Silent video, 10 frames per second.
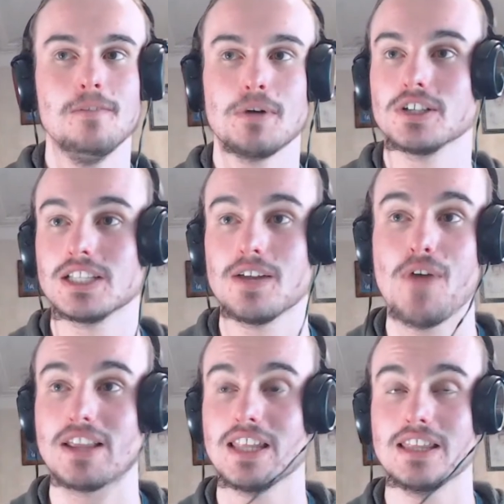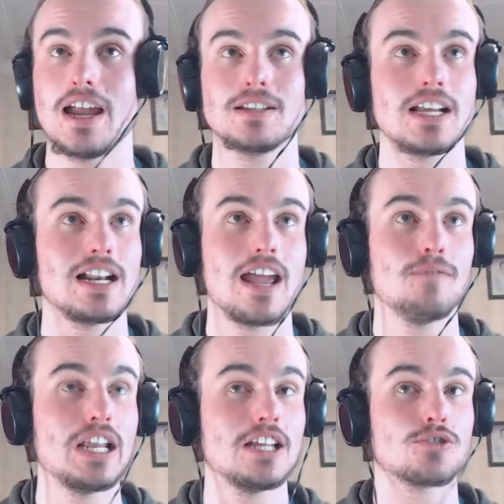because of the fact that they didn't have
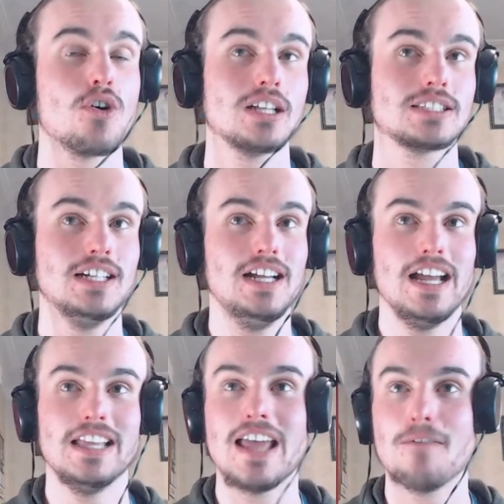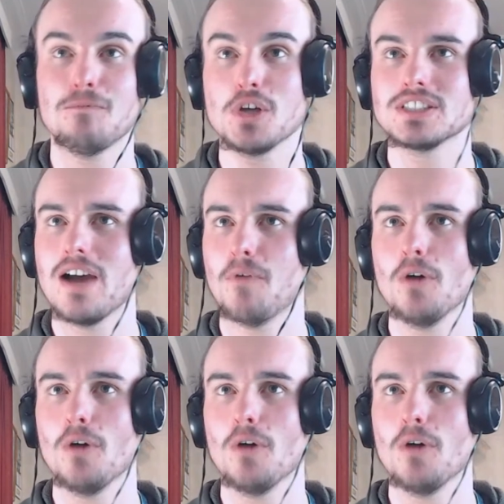any tries in that first half.